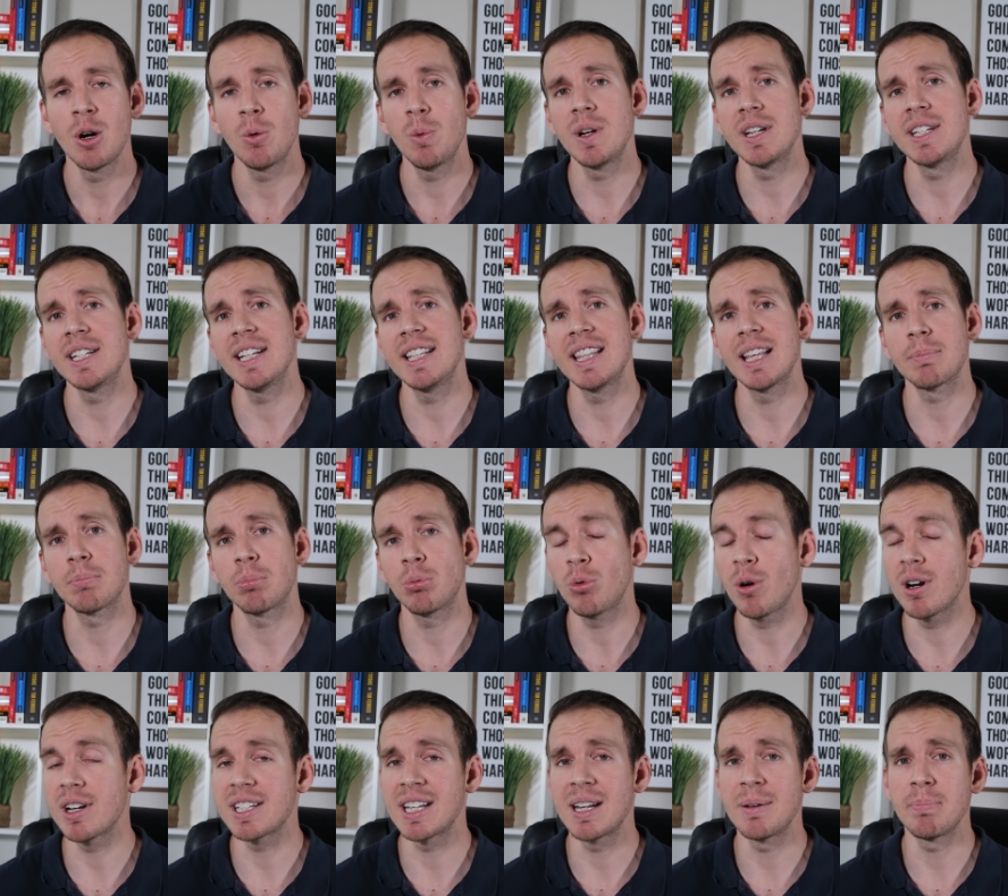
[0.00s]
We see that
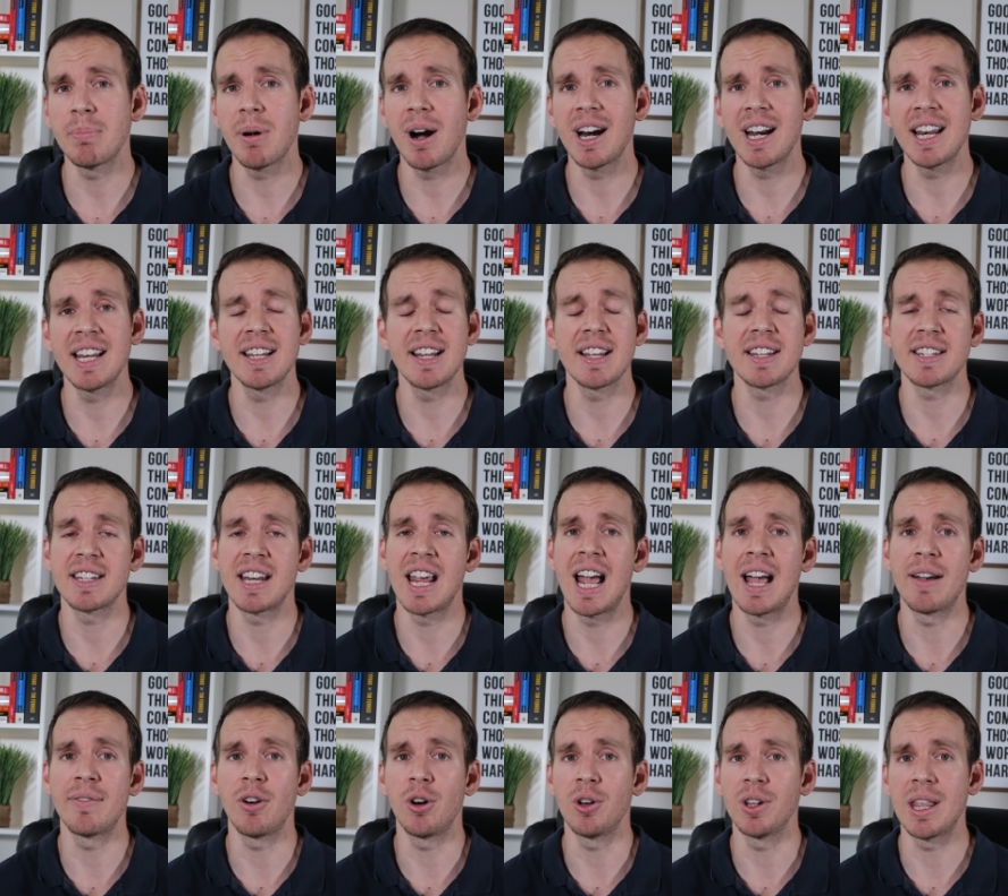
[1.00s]
President Biden doesn't
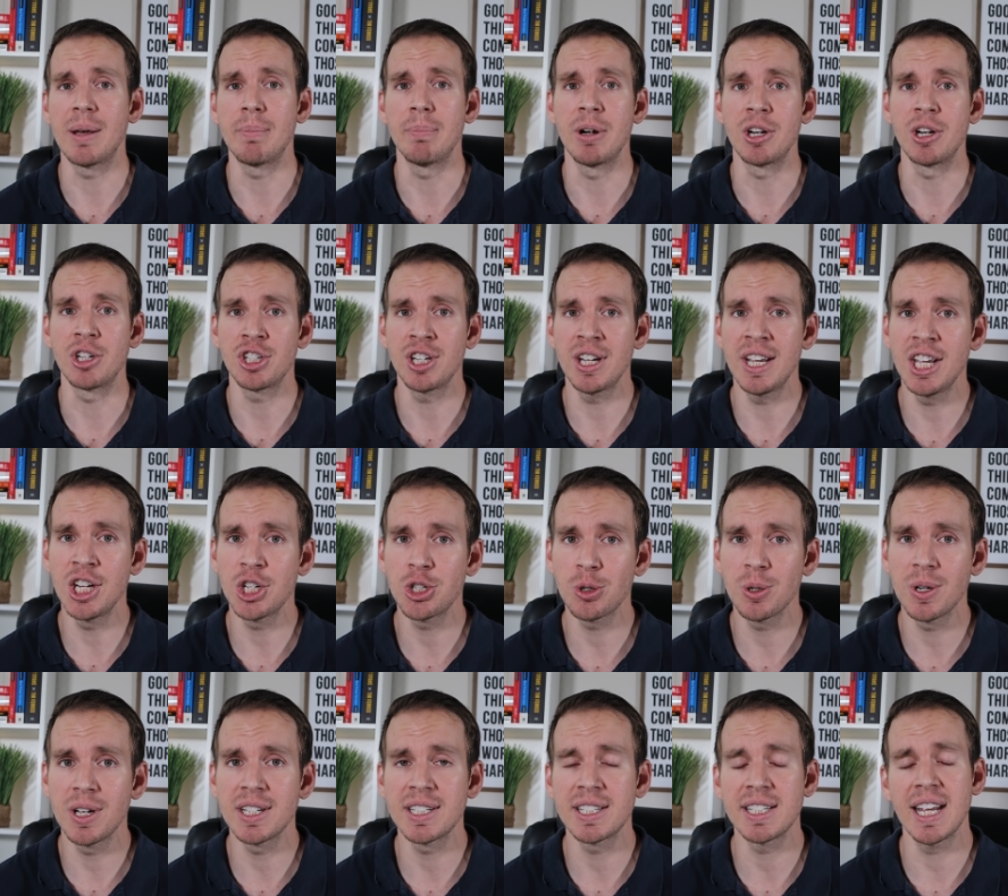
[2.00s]
have all that much
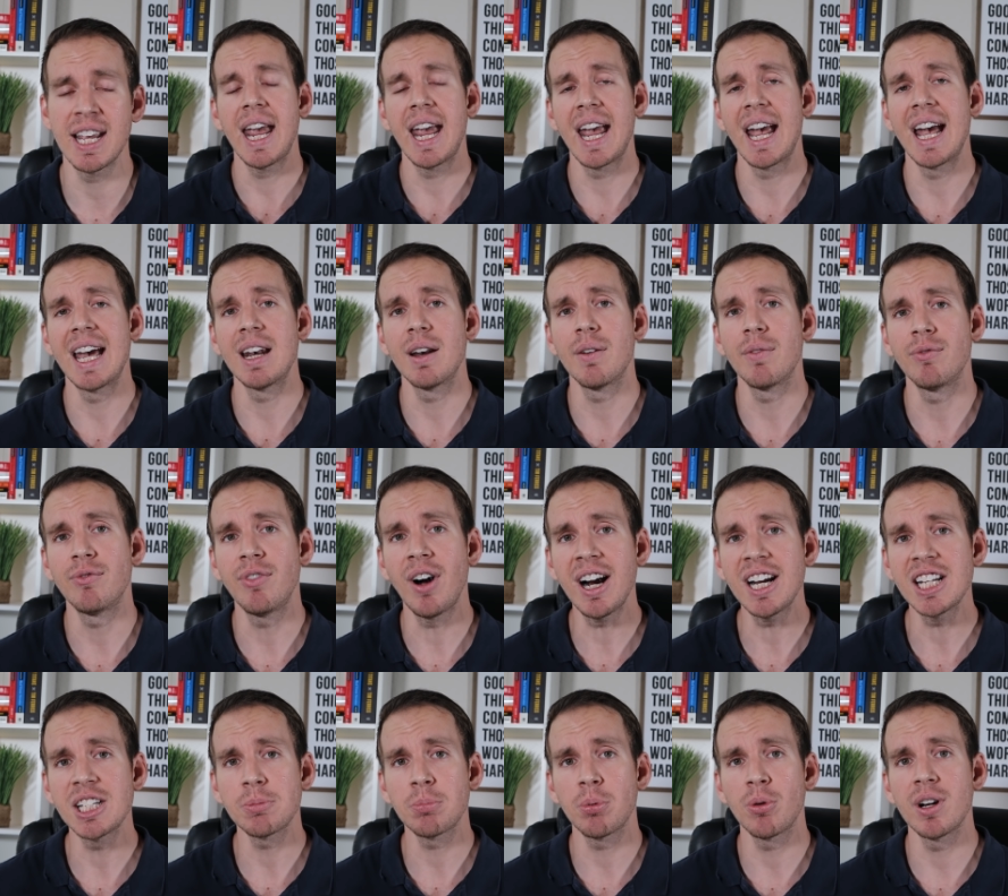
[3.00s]
interest, and
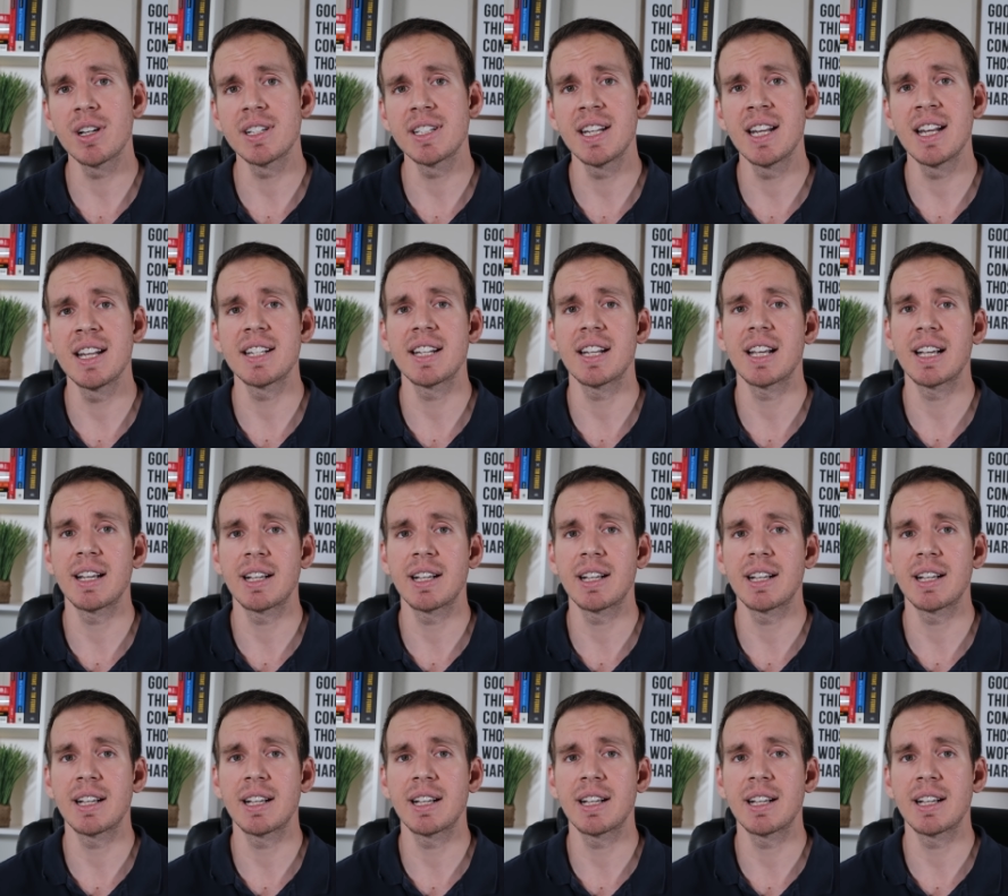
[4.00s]
Vice President